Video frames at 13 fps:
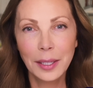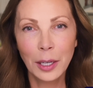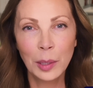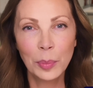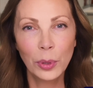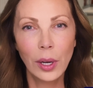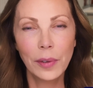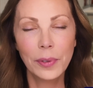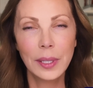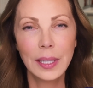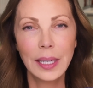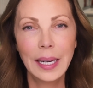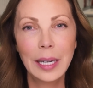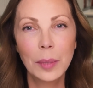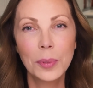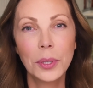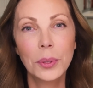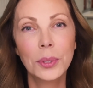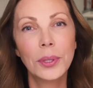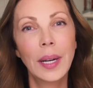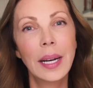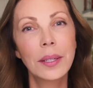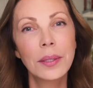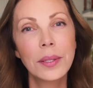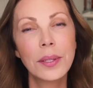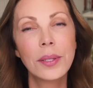nonprofit that helps older
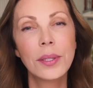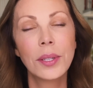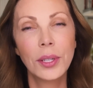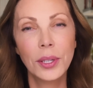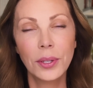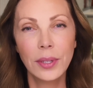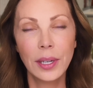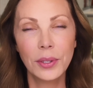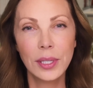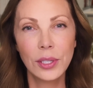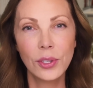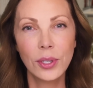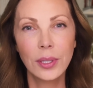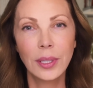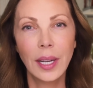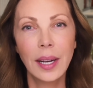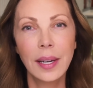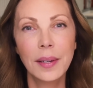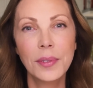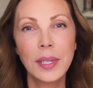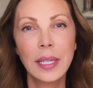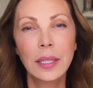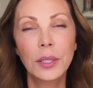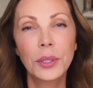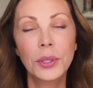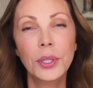adults secure their digital lives
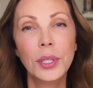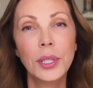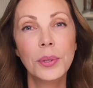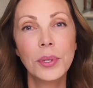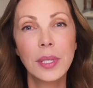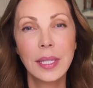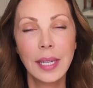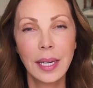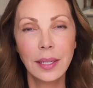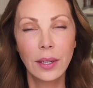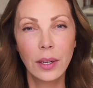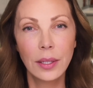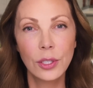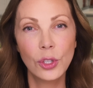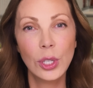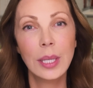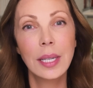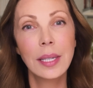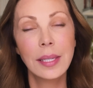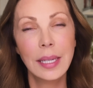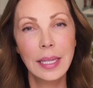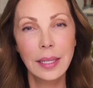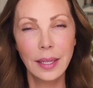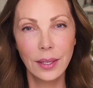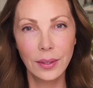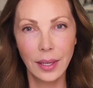and learn to use the technology that's
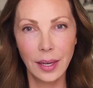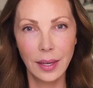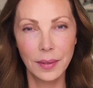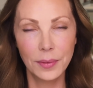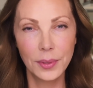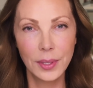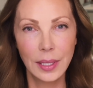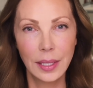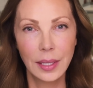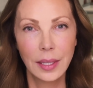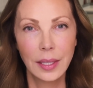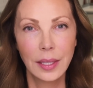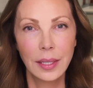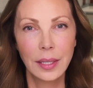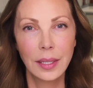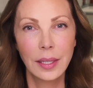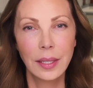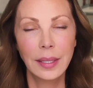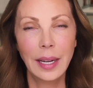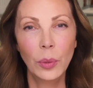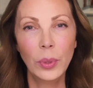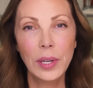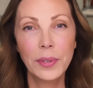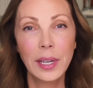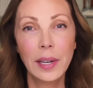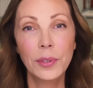in their lives. Now,
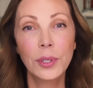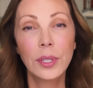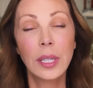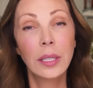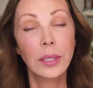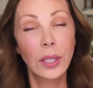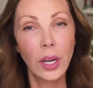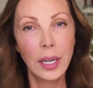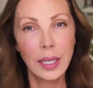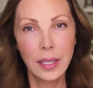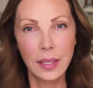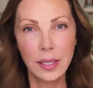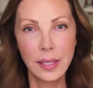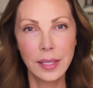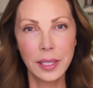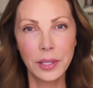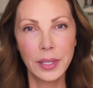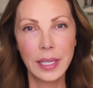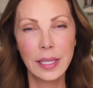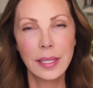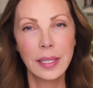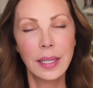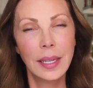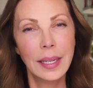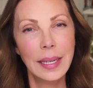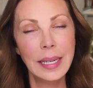we've covered a lot in this series,
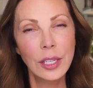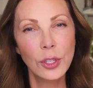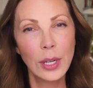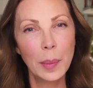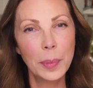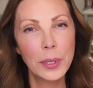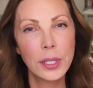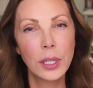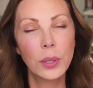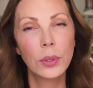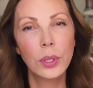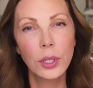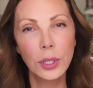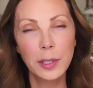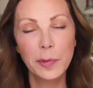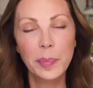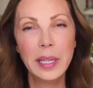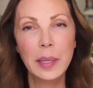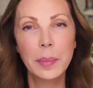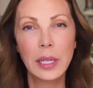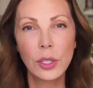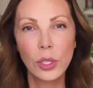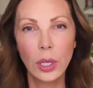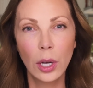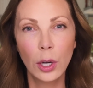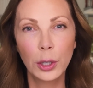and each episode could have been
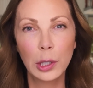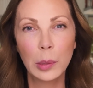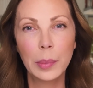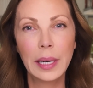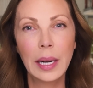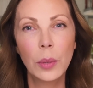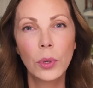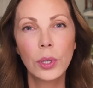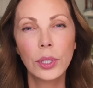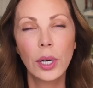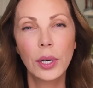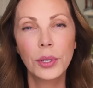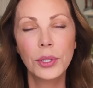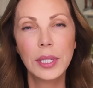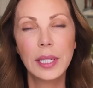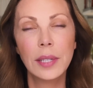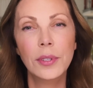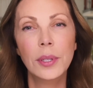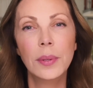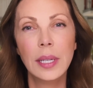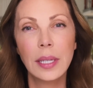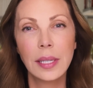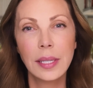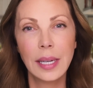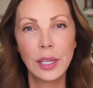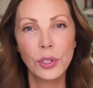much longer, but I worked hard to give you the
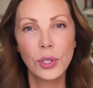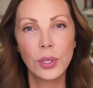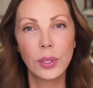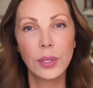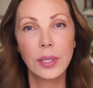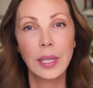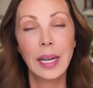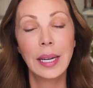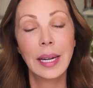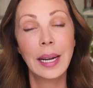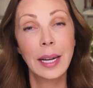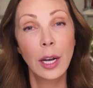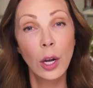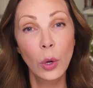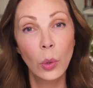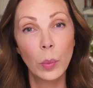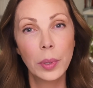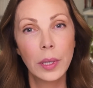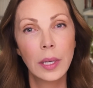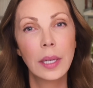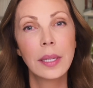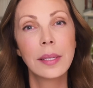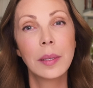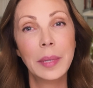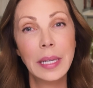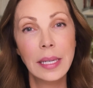essentials, and I hope
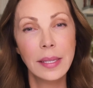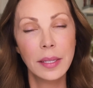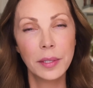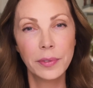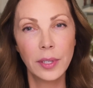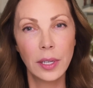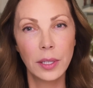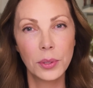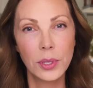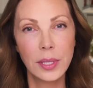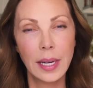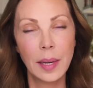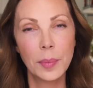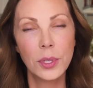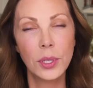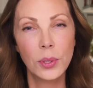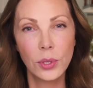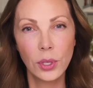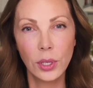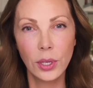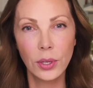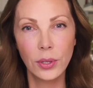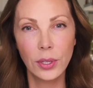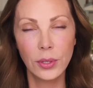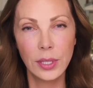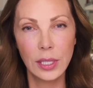some easy-to-follow steps to secure
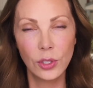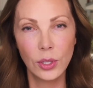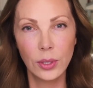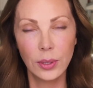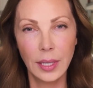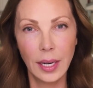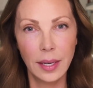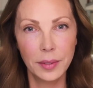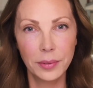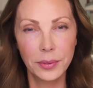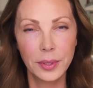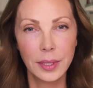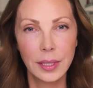your digital life.